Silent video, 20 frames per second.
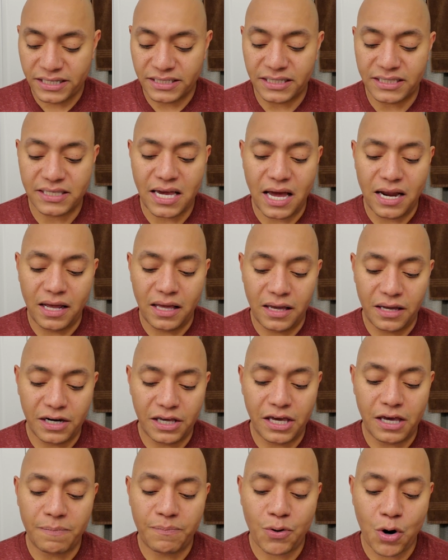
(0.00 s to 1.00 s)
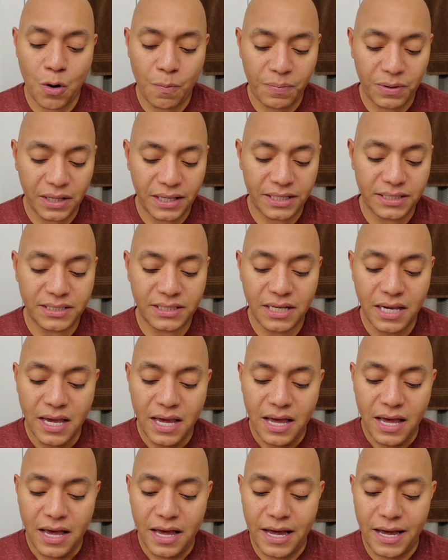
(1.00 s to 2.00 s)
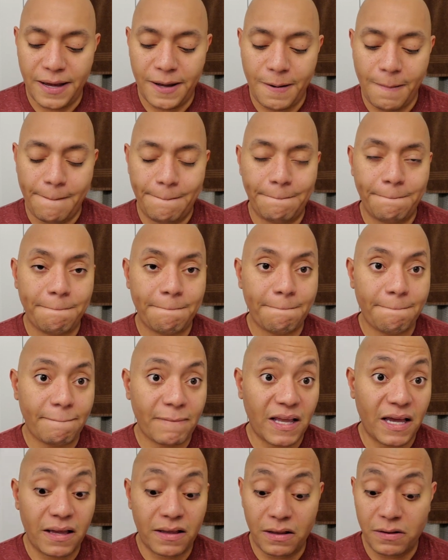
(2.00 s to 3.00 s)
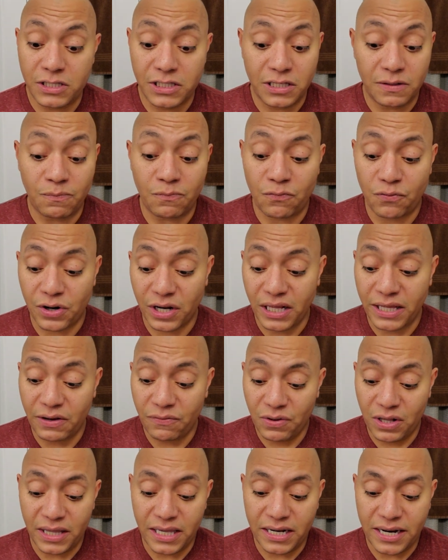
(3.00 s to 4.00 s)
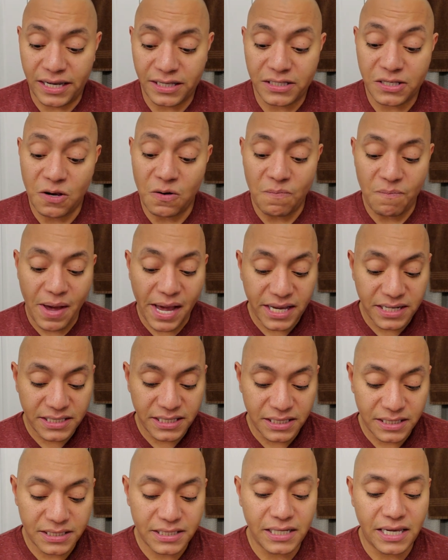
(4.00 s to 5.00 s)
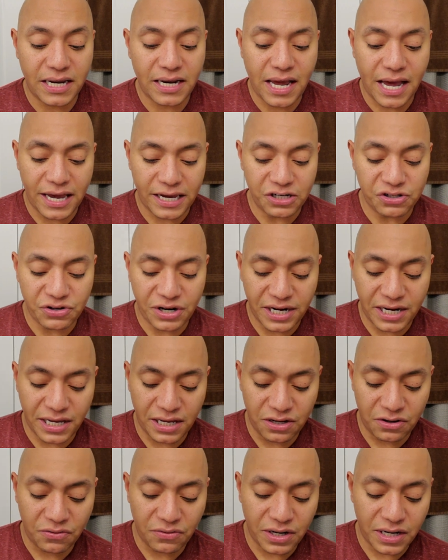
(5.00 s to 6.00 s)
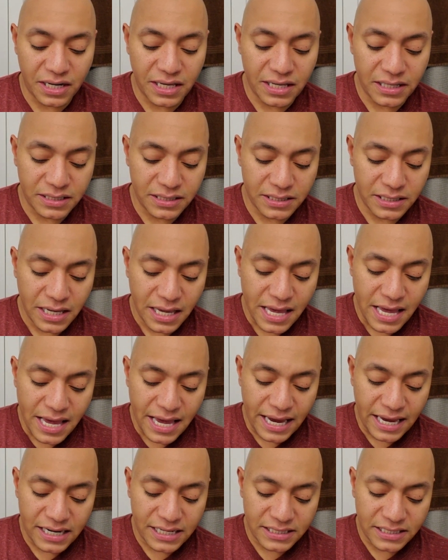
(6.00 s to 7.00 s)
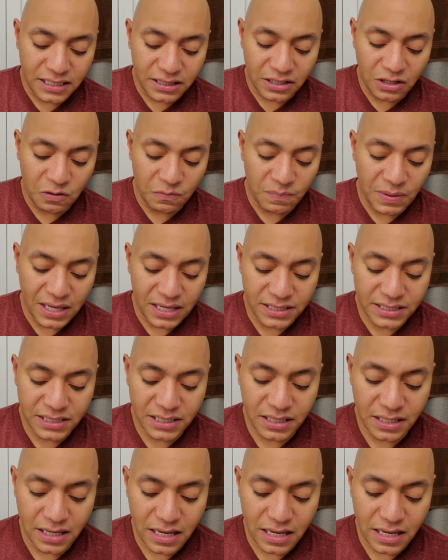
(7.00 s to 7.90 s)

It's got honey, propolis, some really, really nice humectant and hydrating ingredients, and it's a little bit